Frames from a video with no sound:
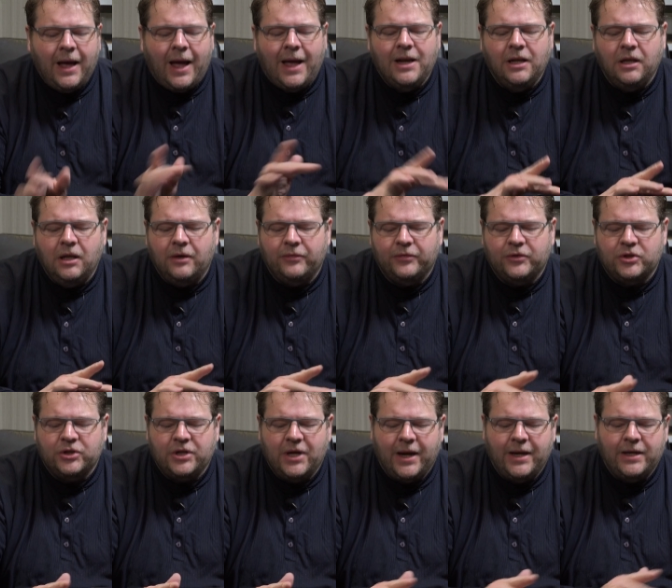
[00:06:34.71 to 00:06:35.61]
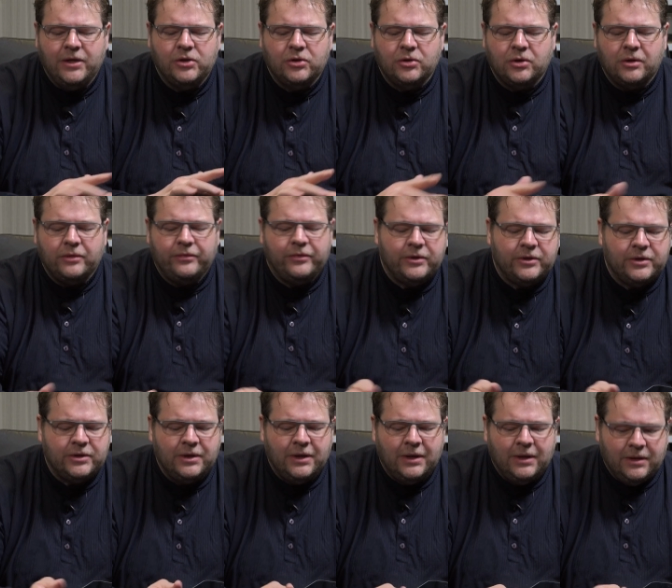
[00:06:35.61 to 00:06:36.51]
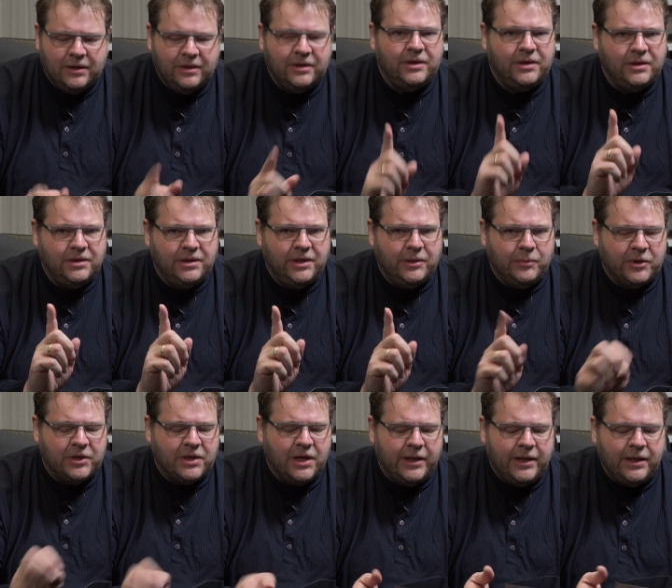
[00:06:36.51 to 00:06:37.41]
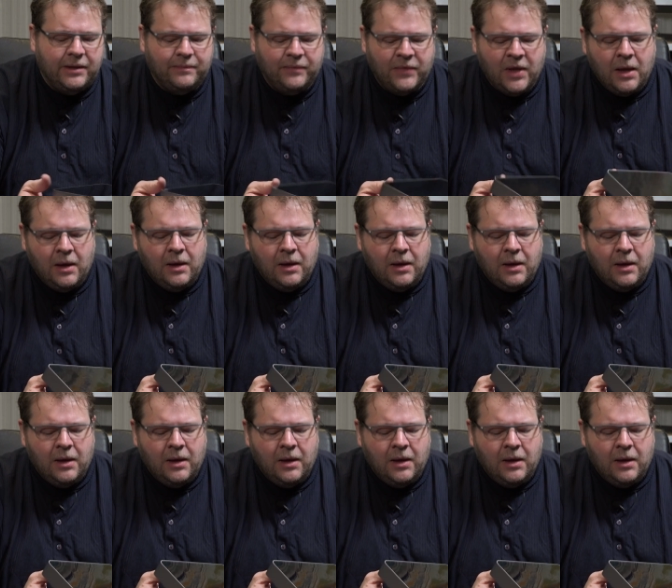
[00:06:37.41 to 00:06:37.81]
I love the shiny surface. Keep it clean.